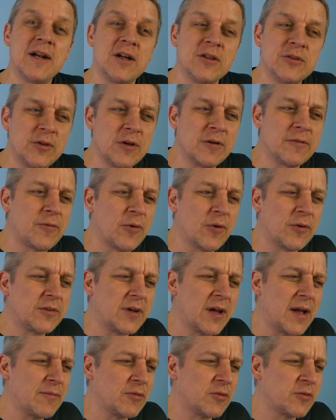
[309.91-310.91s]
And I'll do that 4
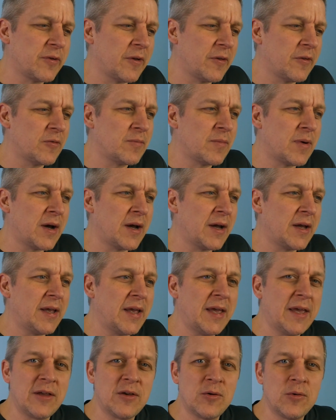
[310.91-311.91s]
times, followed by
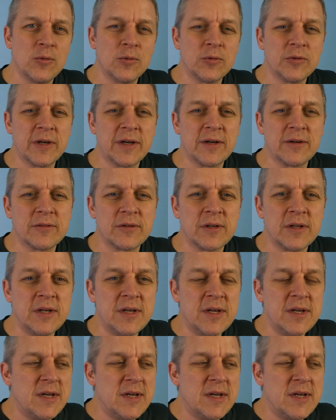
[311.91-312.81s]
a cool down.